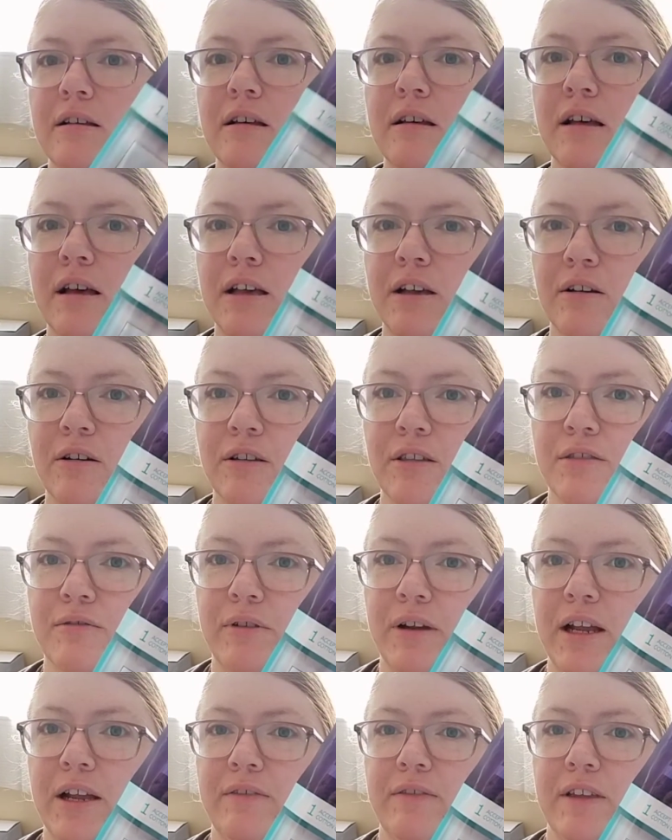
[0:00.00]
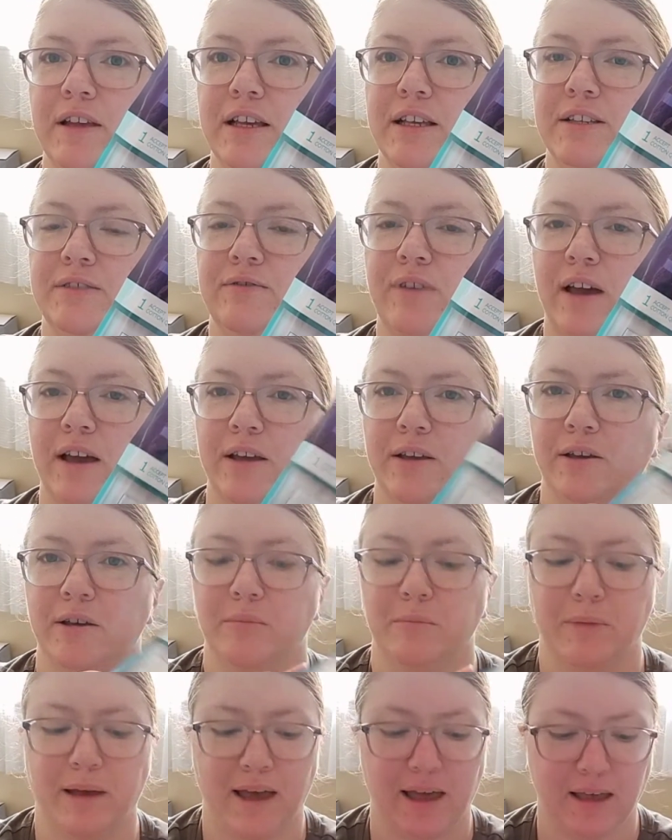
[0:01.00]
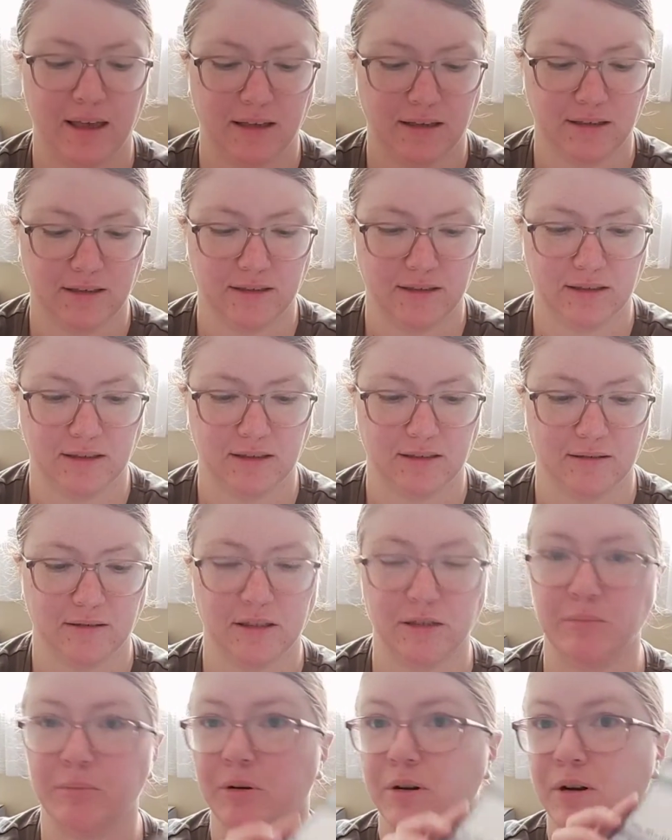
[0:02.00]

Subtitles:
I got 3 of these vacuum bags to put